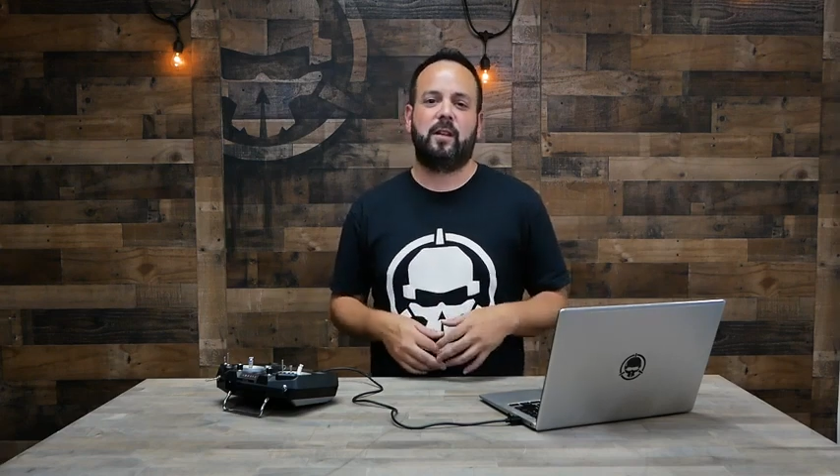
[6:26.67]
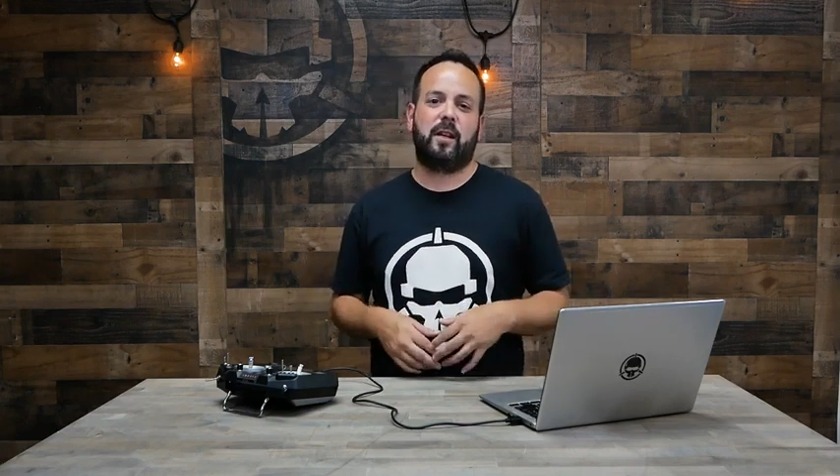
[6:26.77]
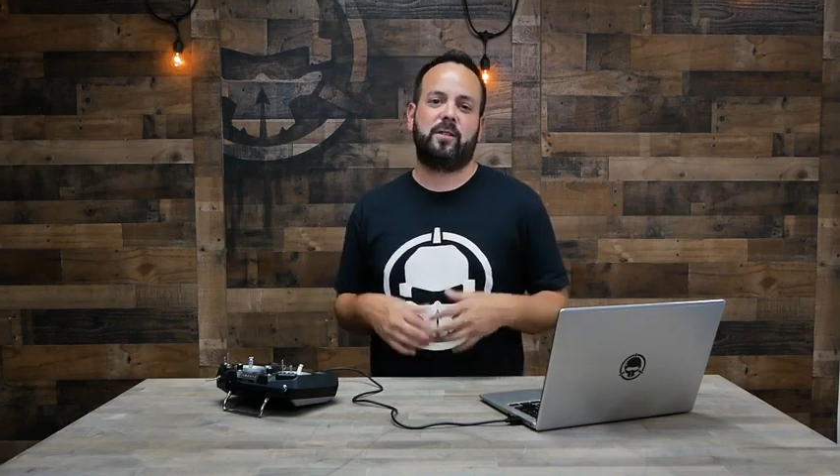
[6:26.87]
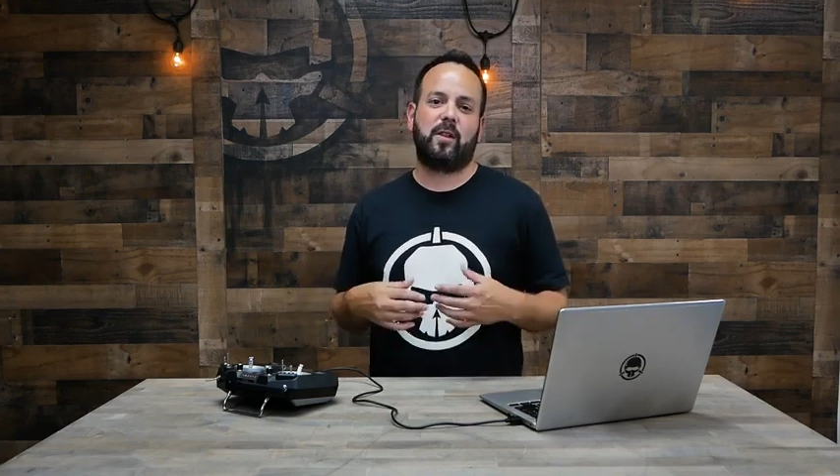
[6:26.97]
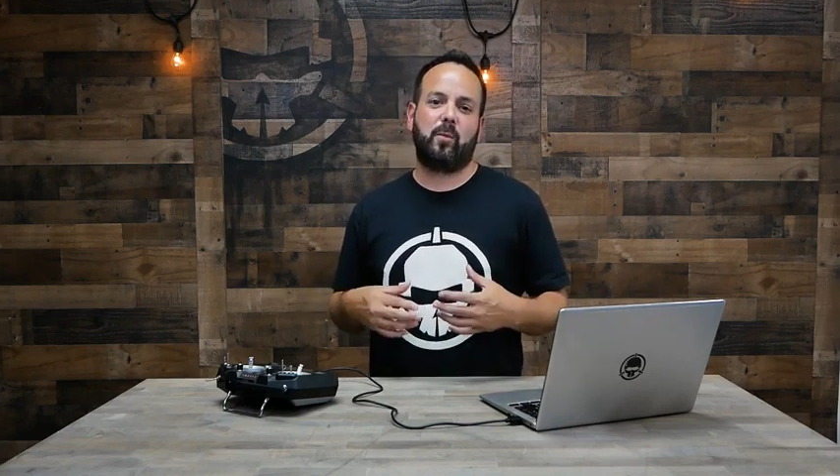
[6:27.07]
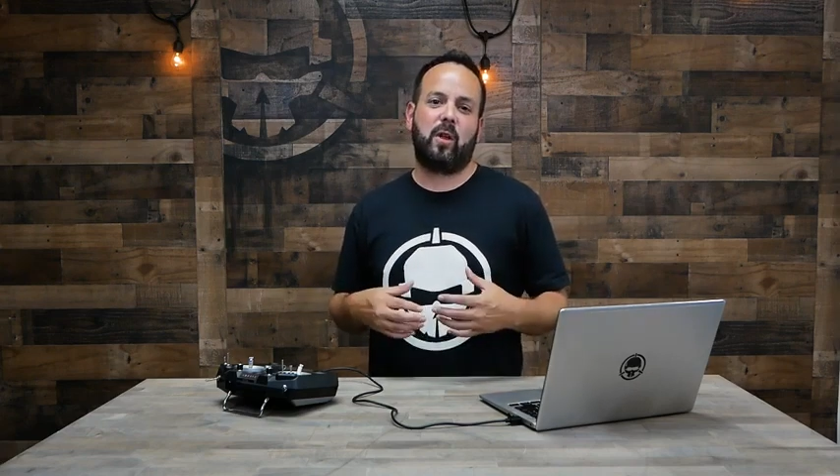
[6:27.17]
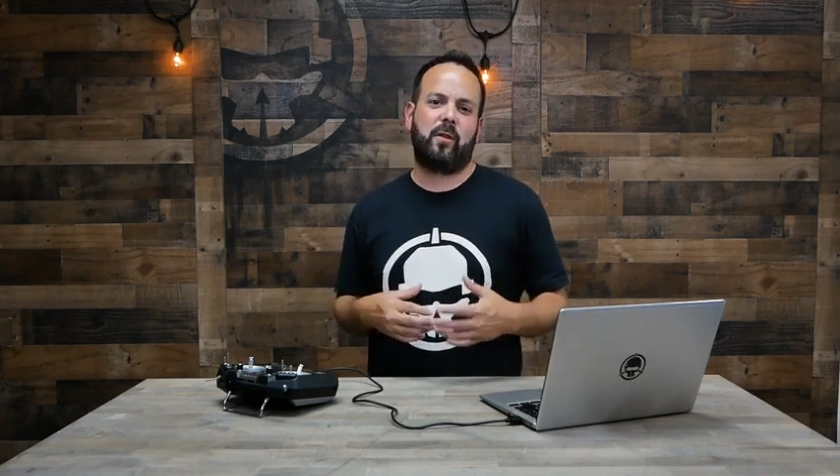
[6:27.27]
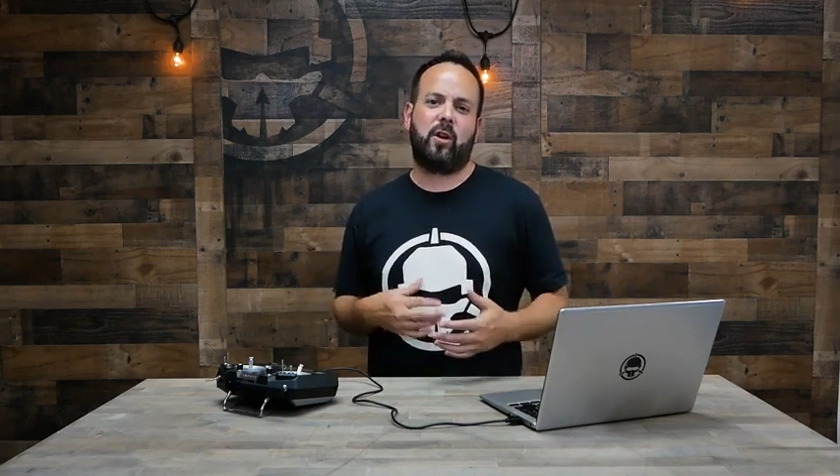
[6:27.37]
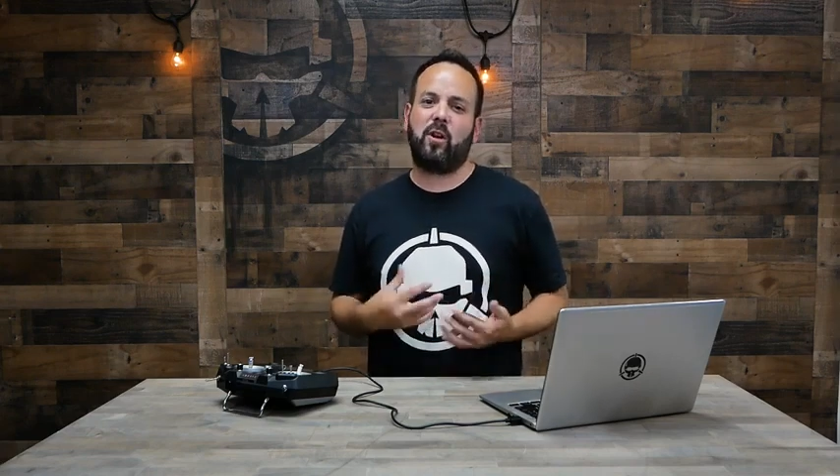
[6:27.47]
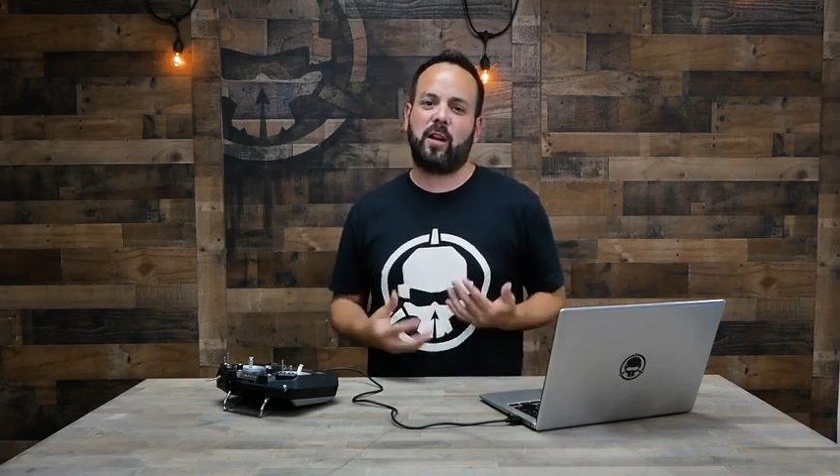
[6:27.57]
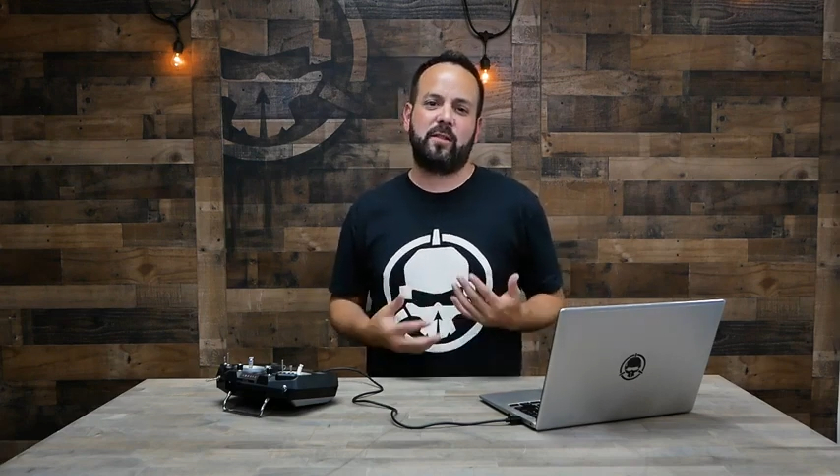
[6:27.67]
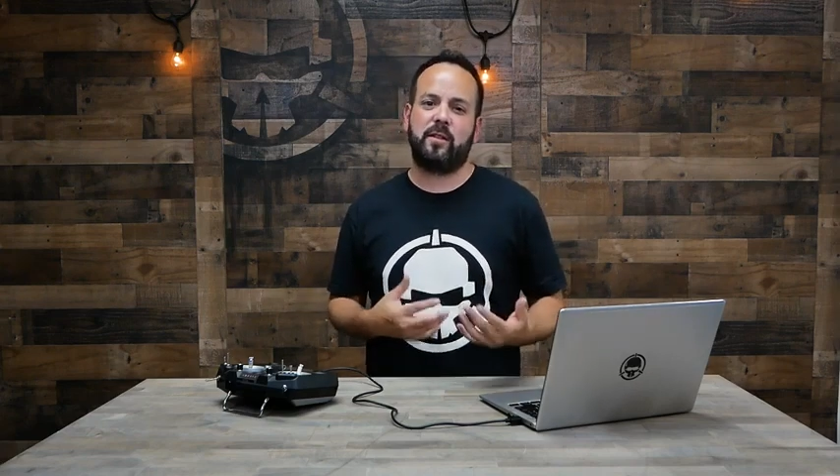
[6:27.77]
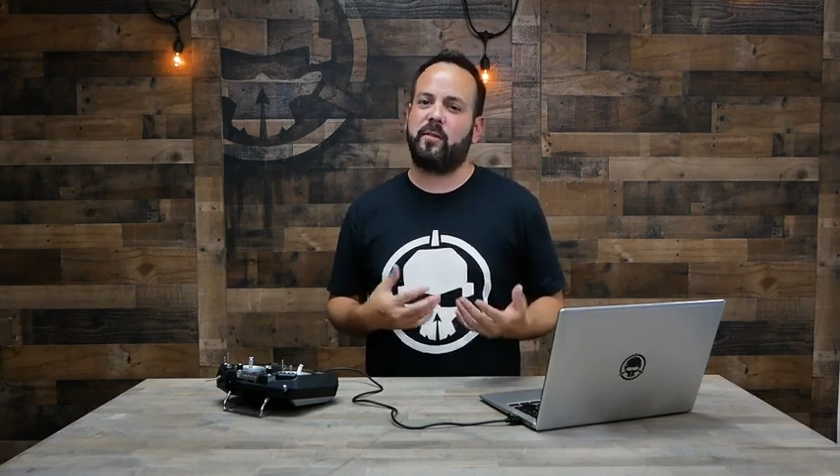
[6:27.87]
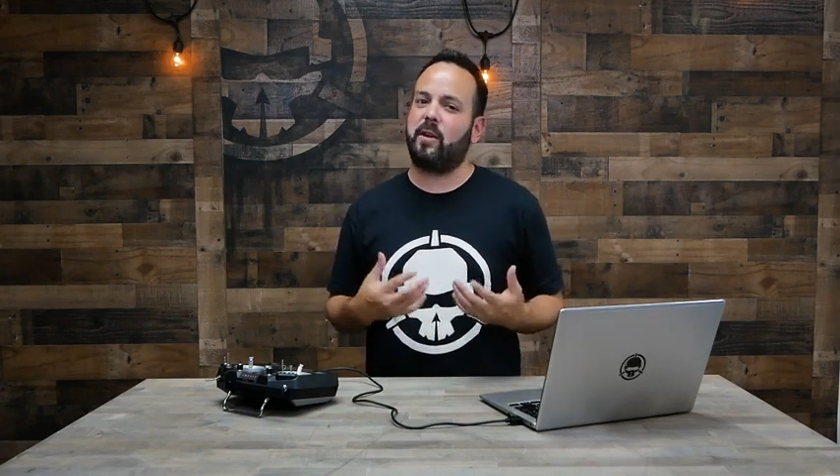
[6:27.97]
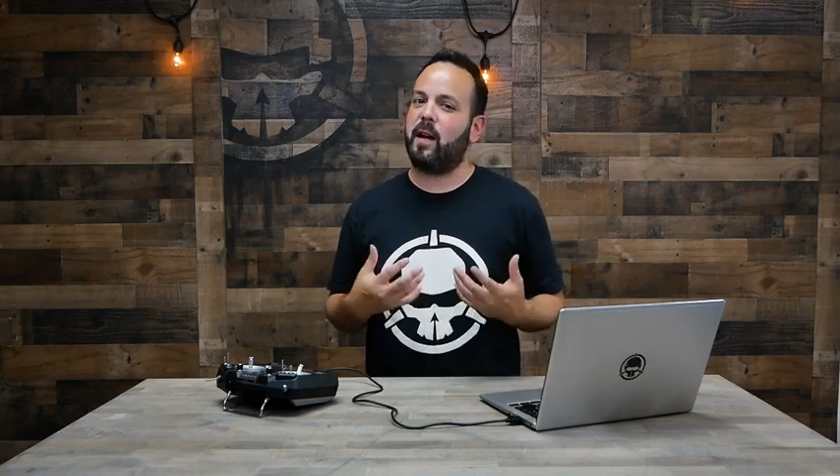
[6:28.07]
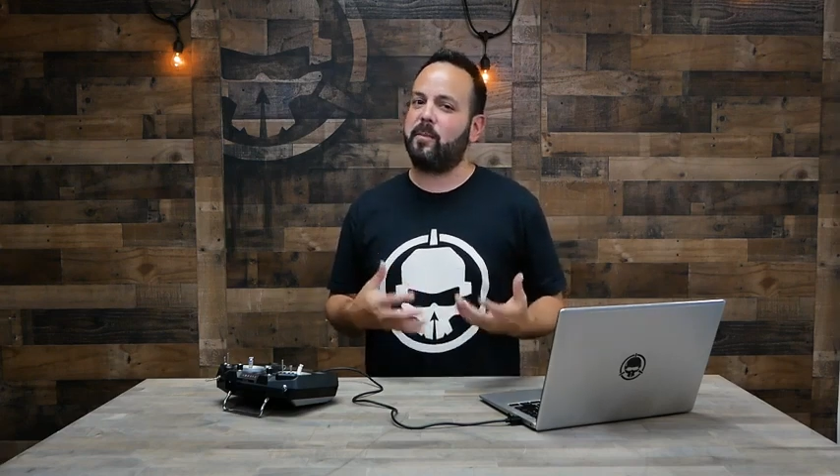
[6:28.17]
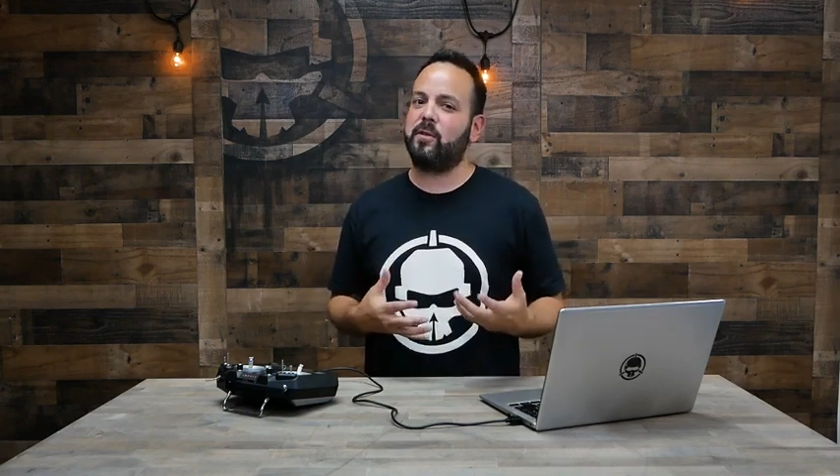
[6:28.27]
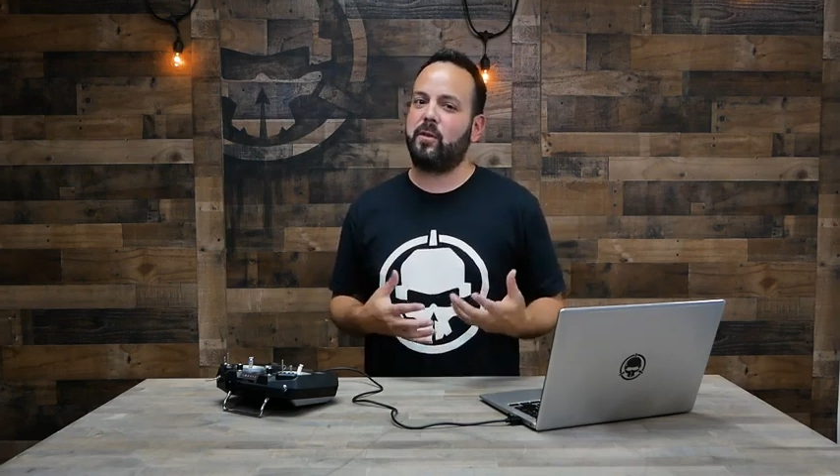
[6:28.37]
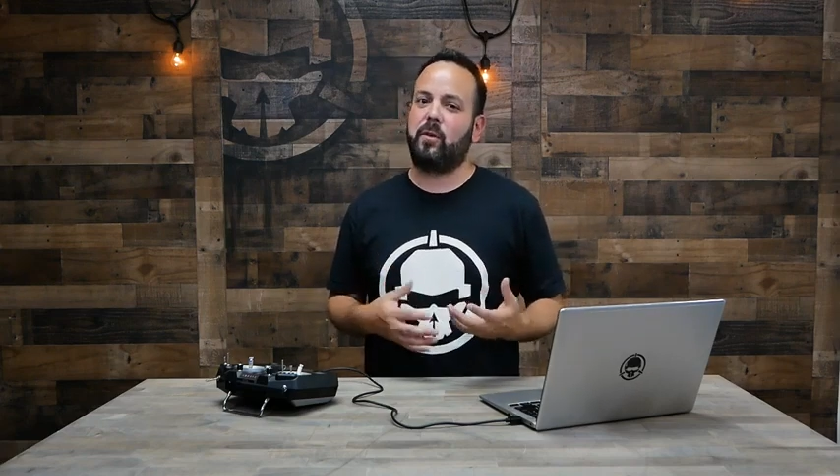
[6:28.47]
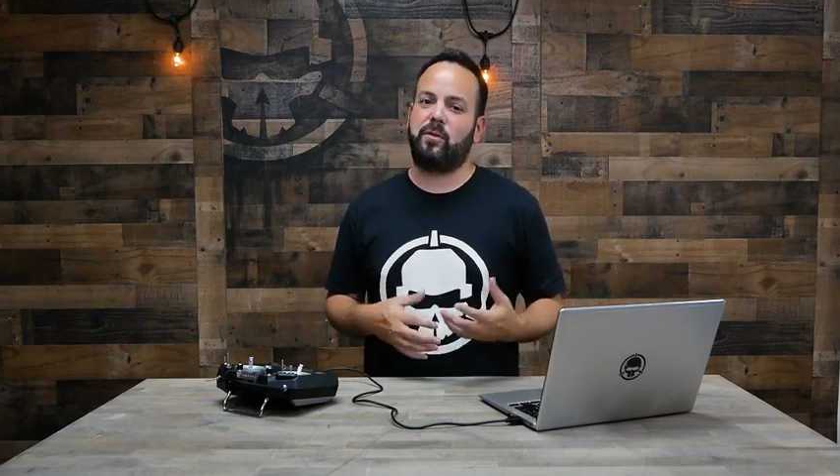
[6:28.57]
and some will have all kinds of different
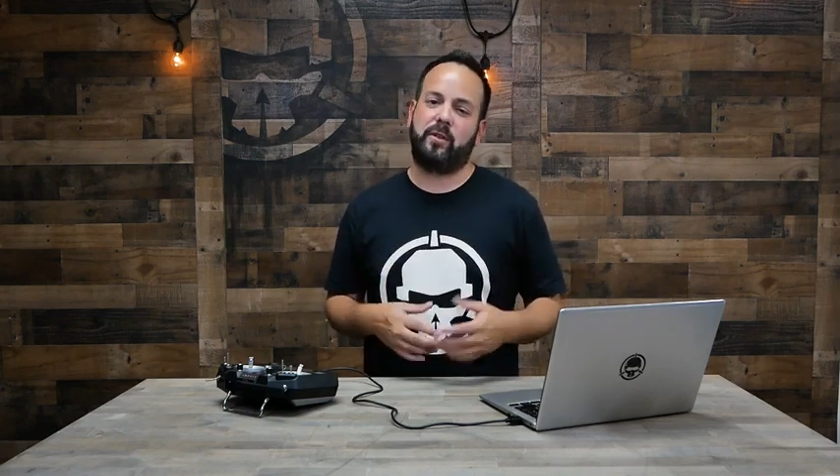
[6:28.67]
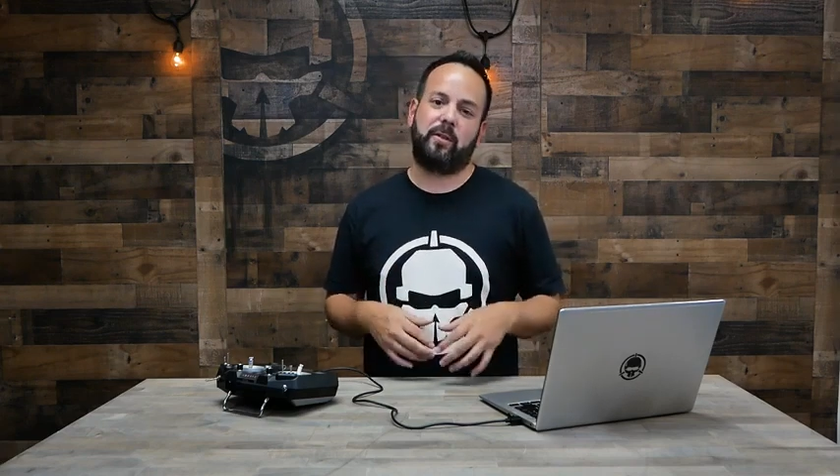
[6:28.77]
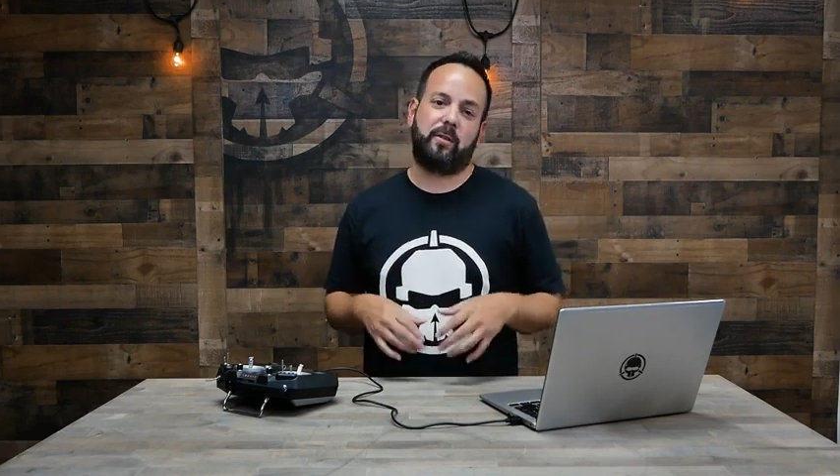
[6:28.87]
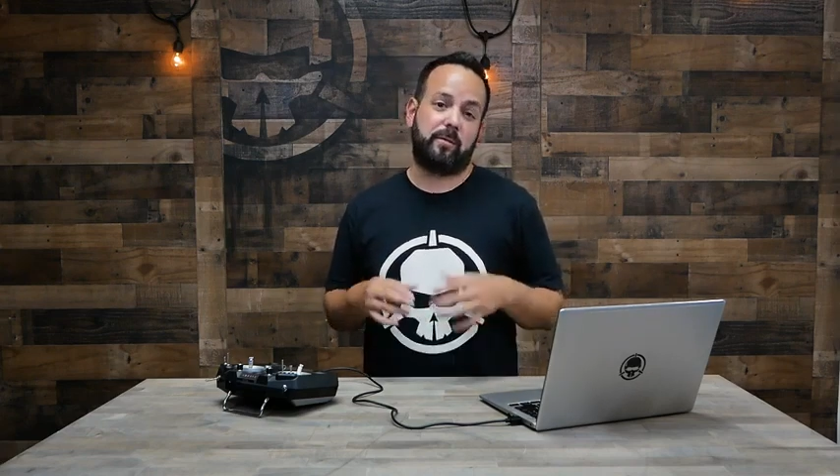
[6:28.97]
obstacles that are